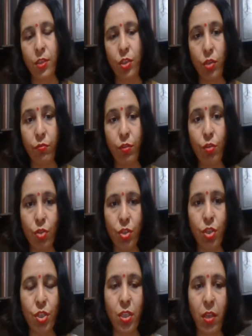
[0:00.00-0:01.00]
if you
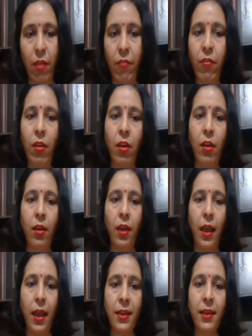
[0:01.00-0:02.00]
receive
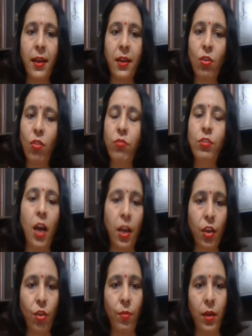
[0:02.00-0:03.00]
any kind of
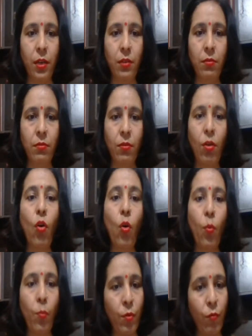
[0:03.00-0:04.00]
document or
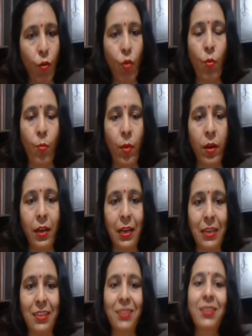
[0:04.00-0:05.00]
before open it,
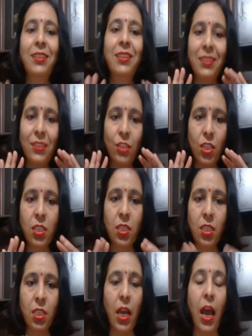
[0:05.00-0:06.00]
just
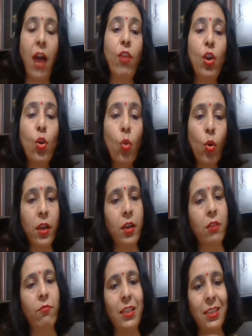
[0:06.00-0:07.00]
have a look
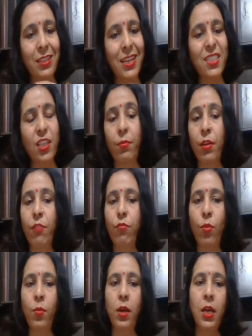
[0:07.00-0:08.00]
at whether that's coming
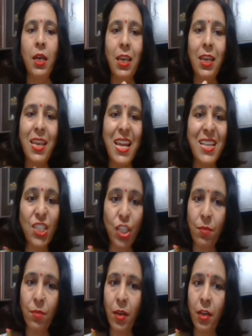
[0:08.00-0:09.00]
from
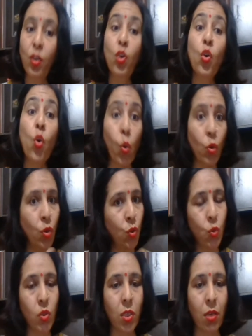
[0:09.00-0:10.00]
legitimate known
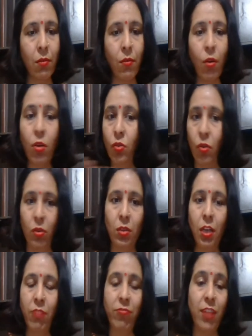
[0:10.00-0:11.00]
user or not.
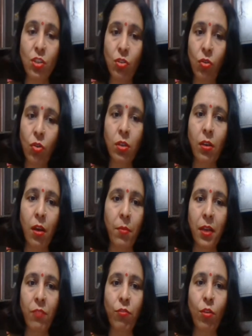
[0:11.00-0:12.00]
If that's not
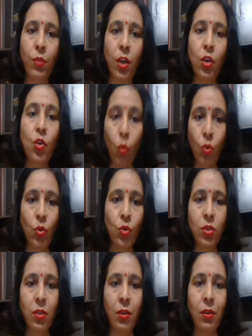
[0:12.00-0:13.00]
coming from the known
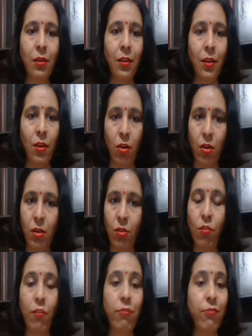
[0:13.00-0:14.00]
user or
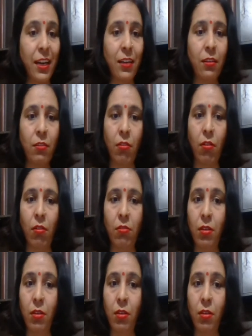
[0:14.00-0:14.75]
your friend or